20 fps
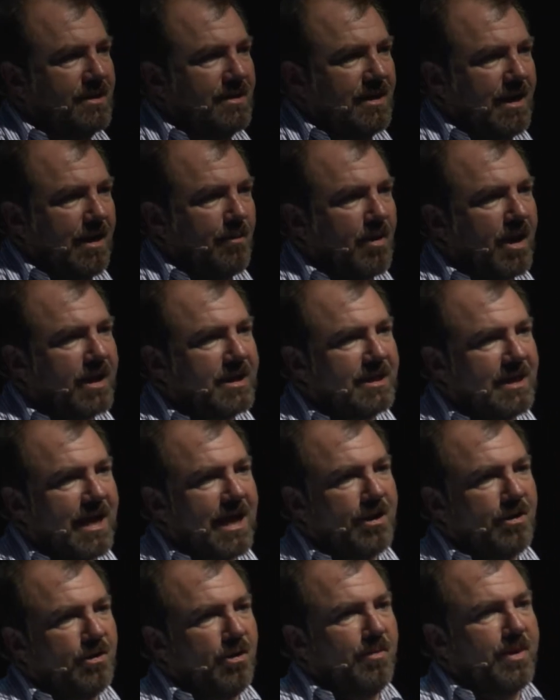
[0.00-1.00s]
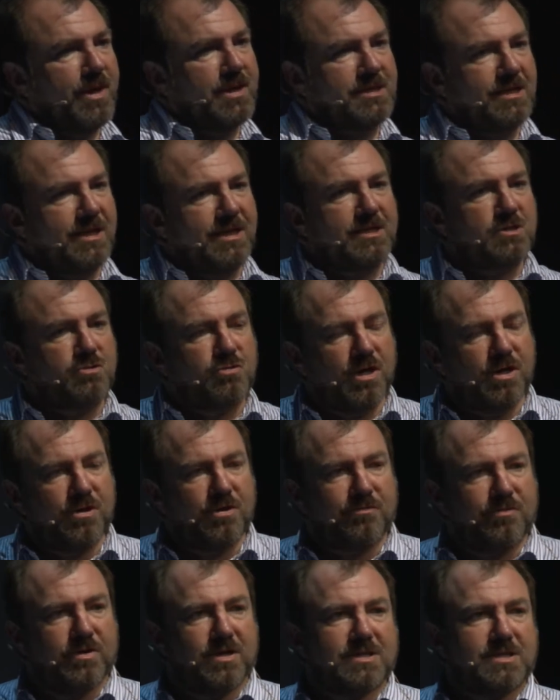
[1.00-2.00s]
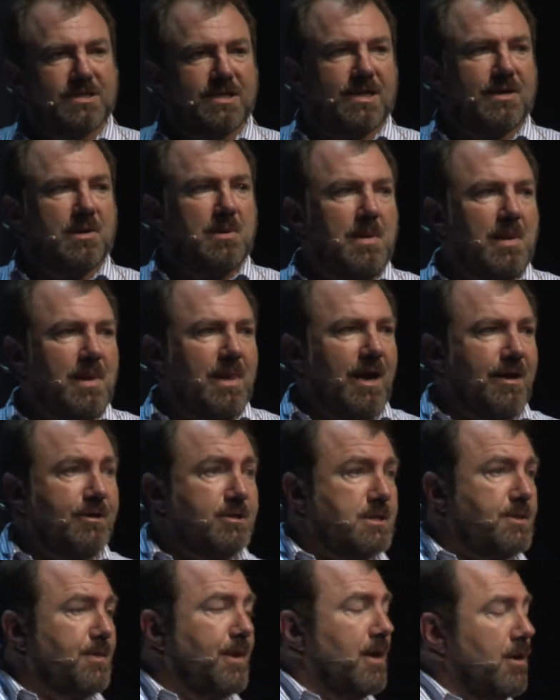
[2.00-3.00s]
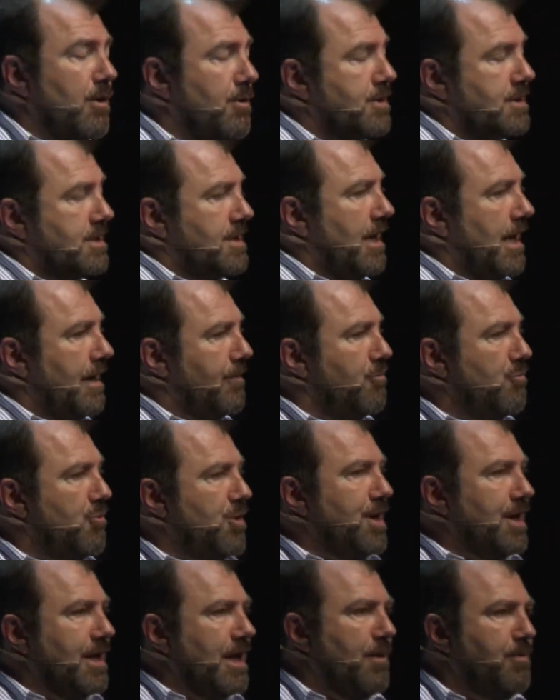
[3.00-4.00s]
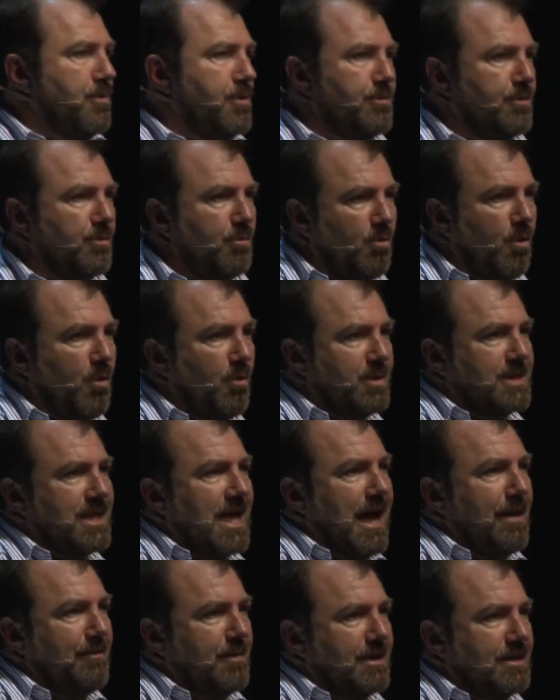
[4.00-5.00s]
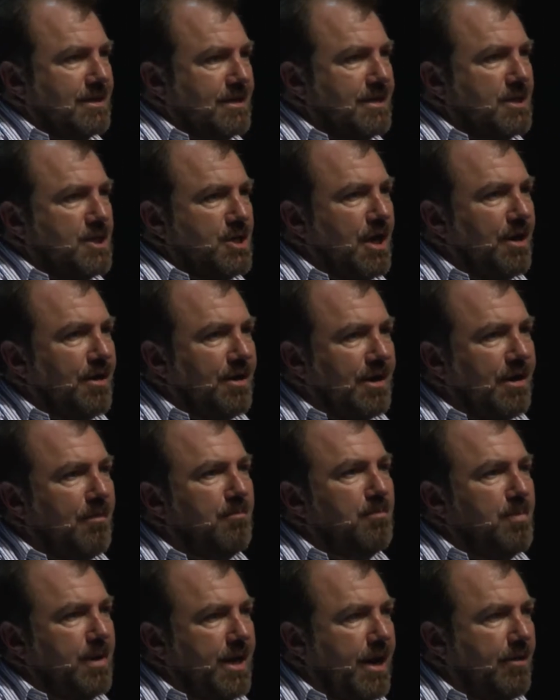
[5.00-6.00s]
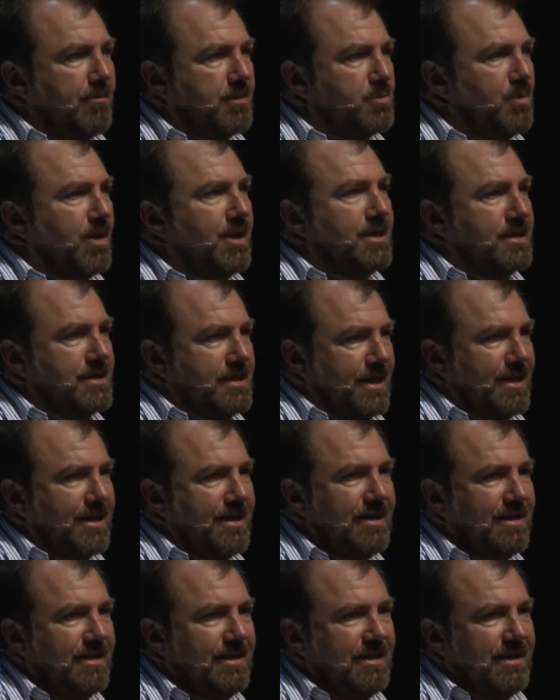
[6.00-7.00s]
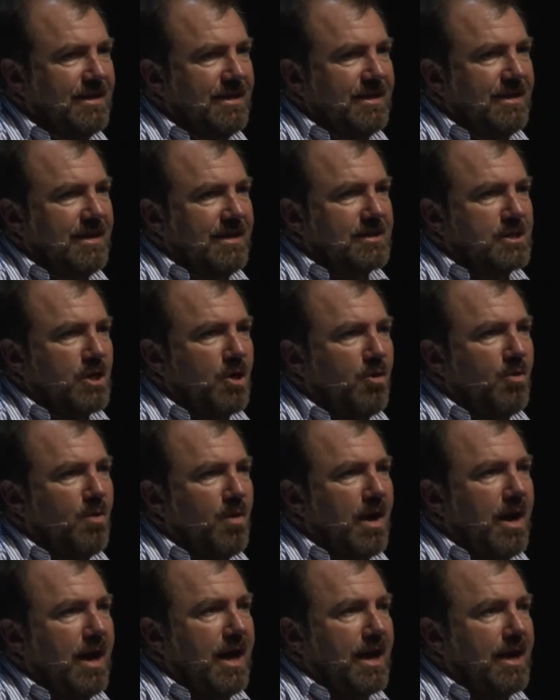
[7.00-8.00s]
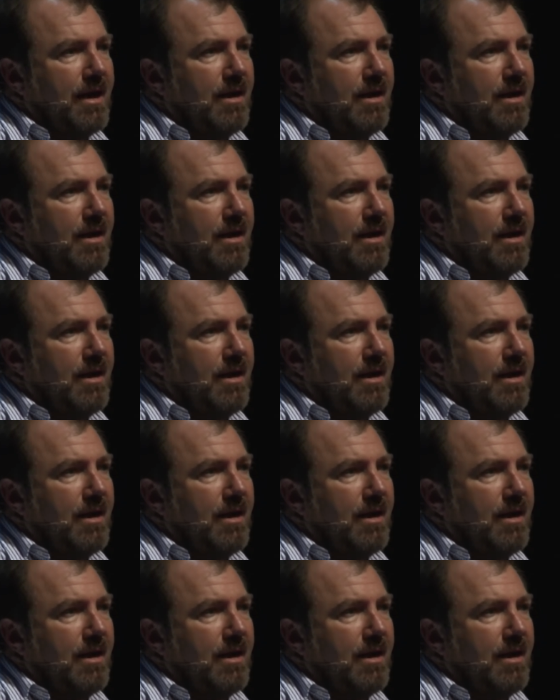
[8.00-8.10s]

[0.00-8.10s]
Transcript: And when I did economics and history at university, I spent a lot of time reading up on what was happening to this young company I was witnessing. So I